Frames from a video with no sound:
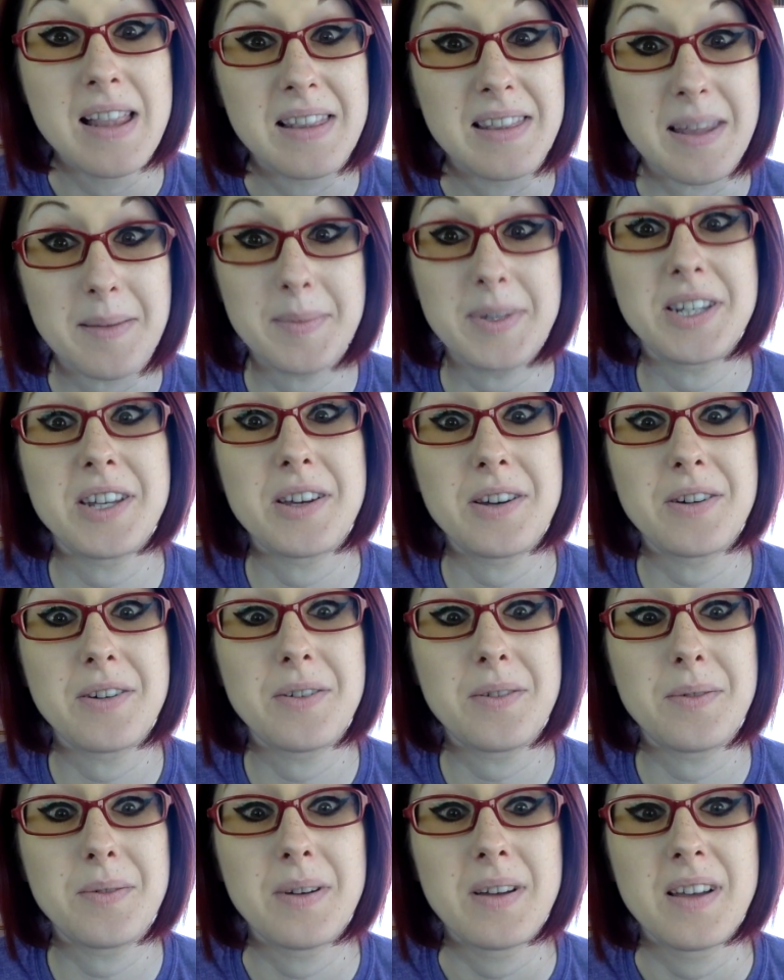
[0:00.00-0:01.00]
Let me
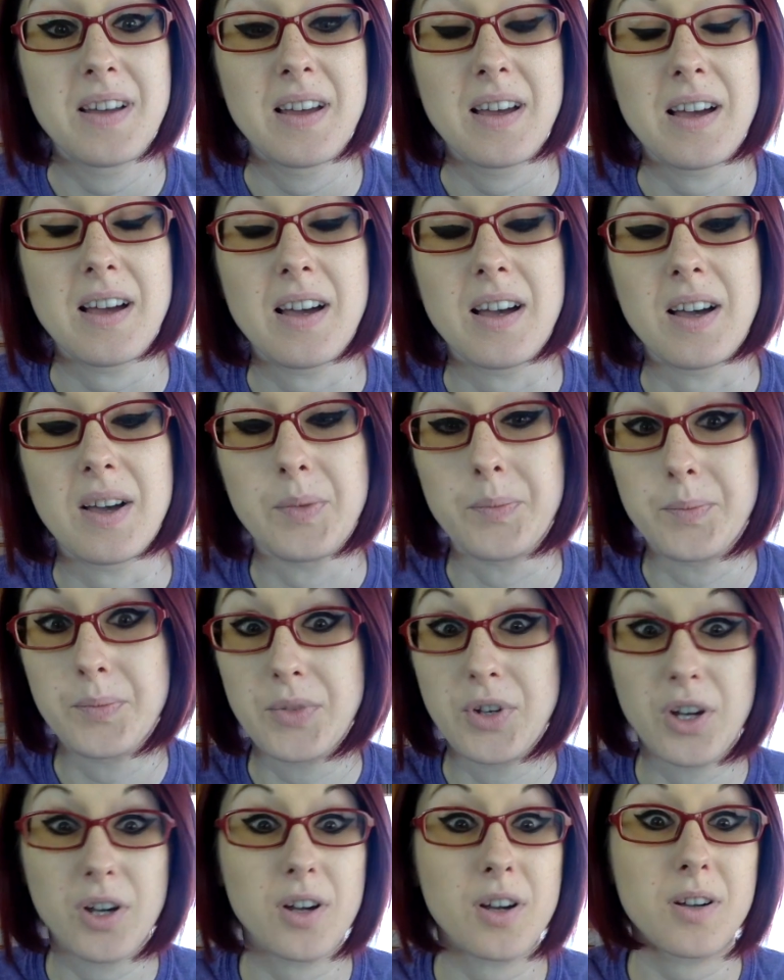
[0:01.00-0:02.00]
know um,
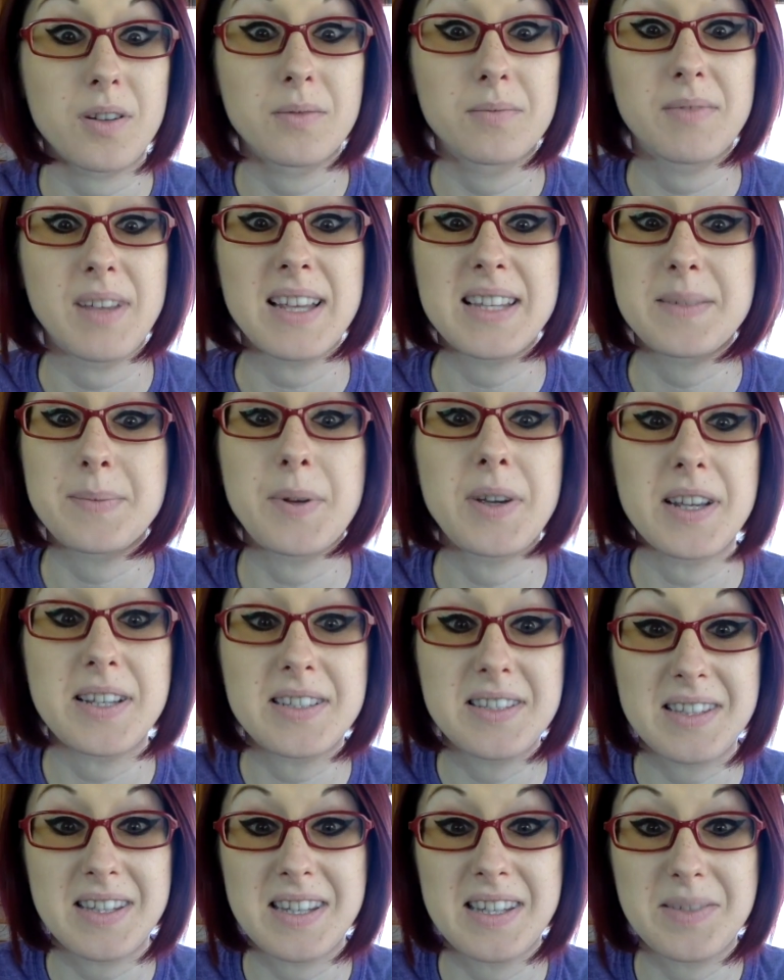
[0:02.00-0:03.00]
your
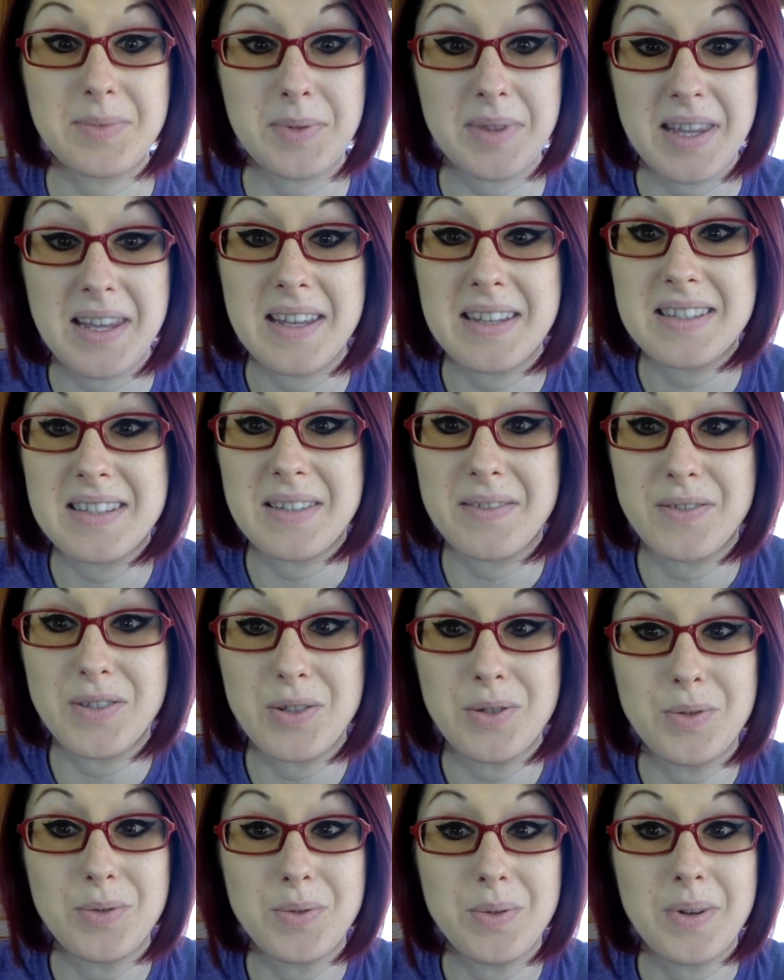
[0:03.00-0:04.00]
experiences with this. If
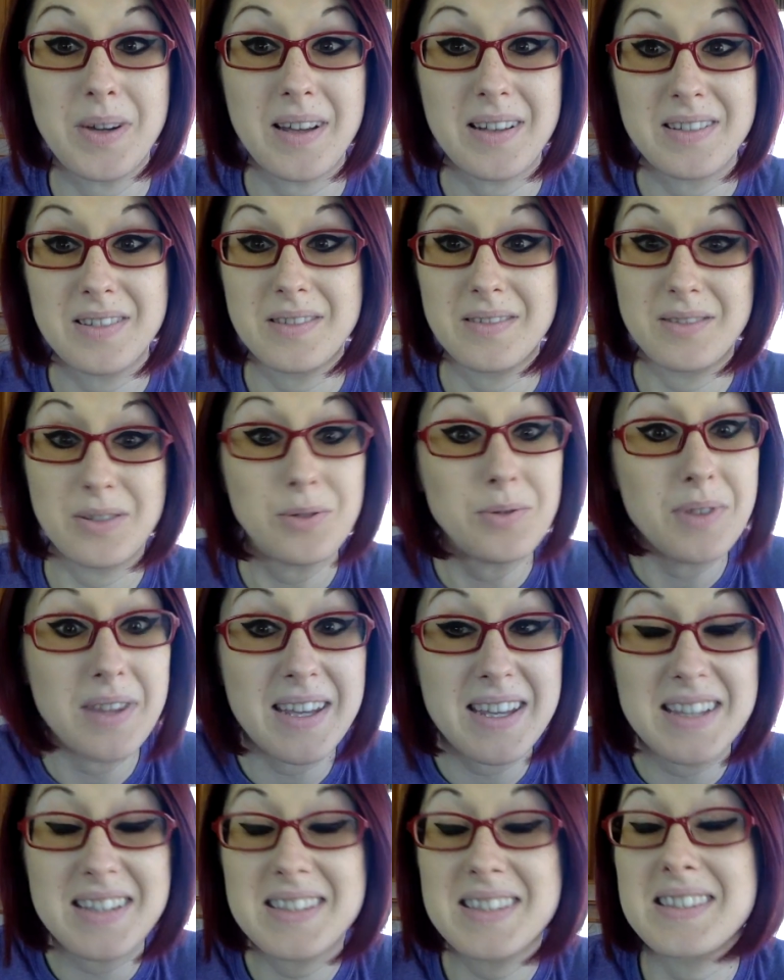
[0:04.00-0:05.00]
you do
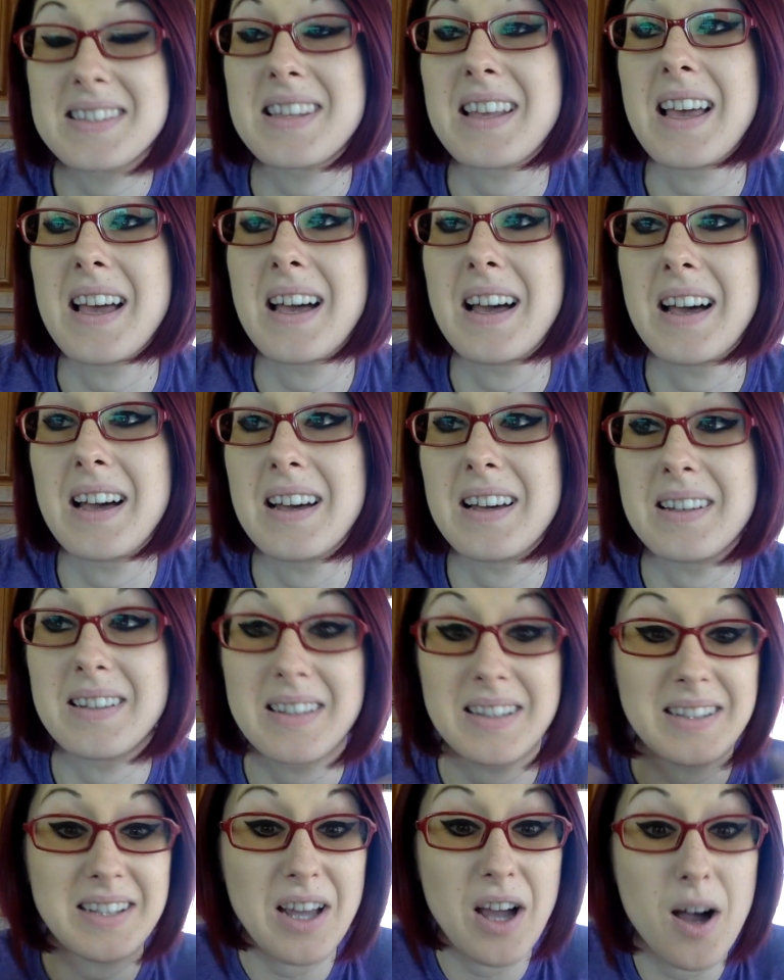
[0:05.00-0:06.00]
this
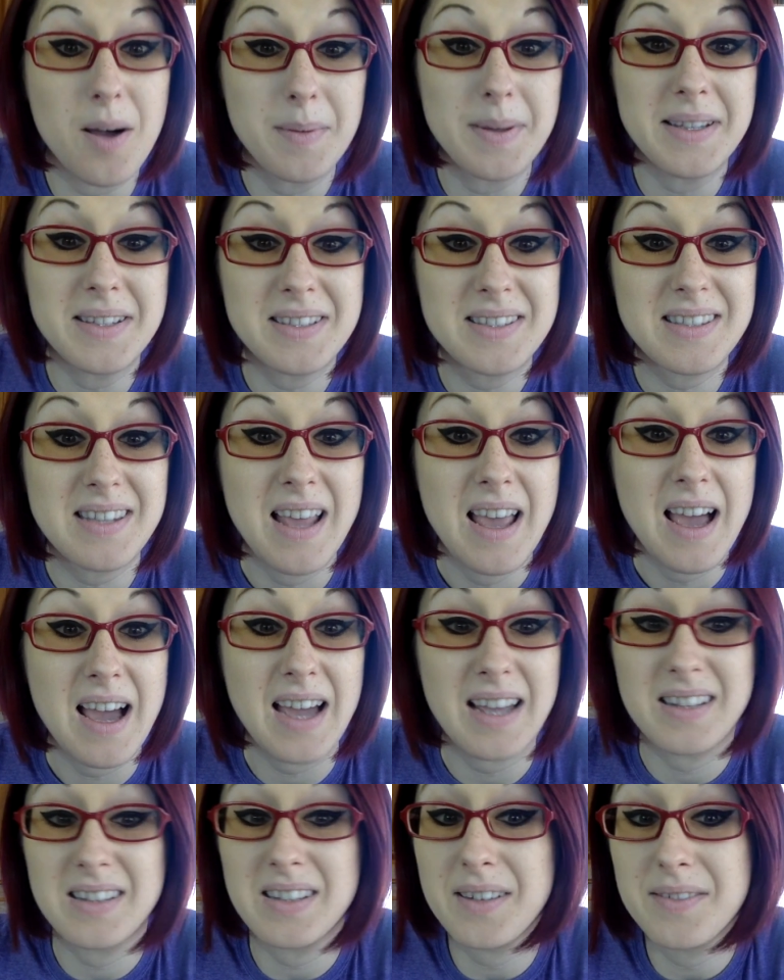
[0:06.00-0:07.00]
in comments,
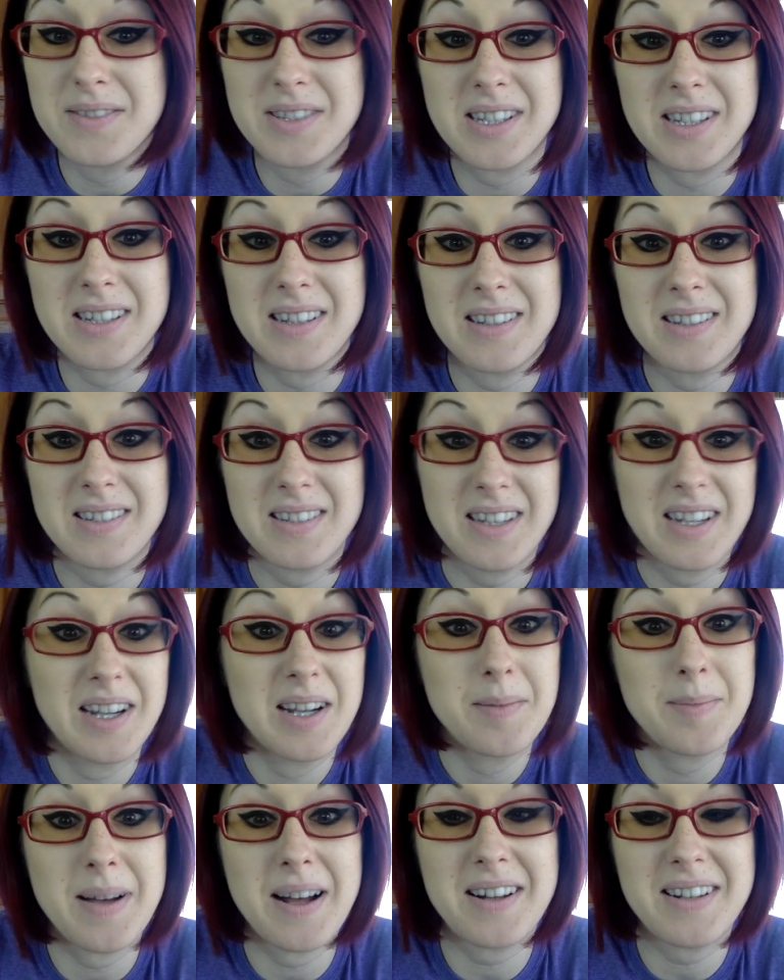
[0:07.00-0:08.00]
I'd love to
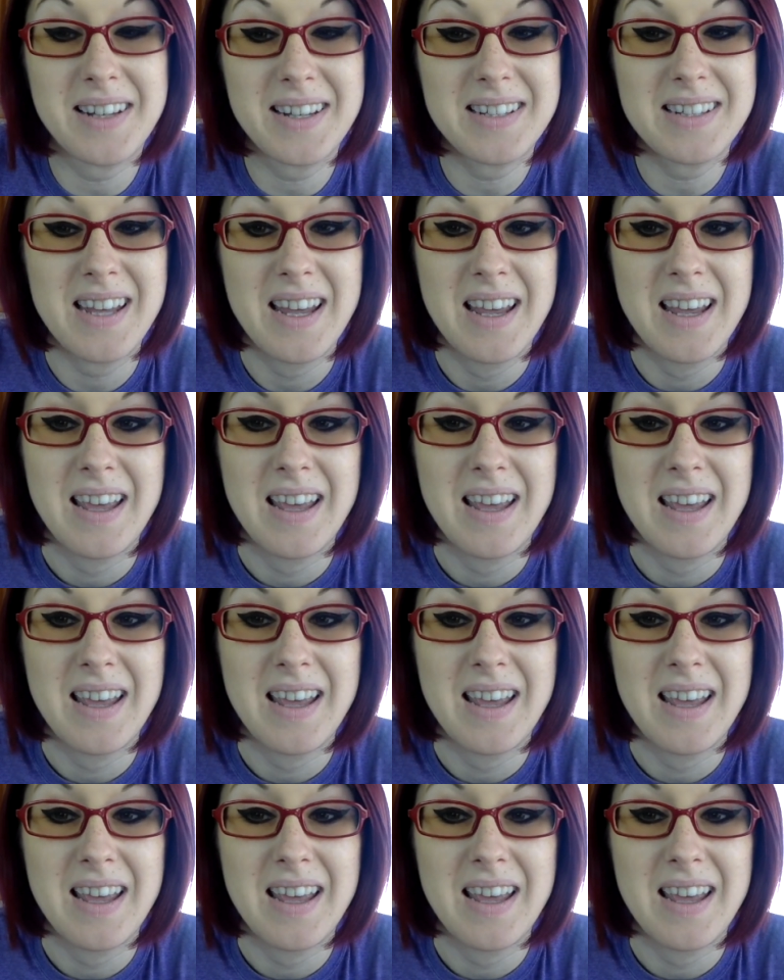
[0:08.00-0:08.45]
hear about it.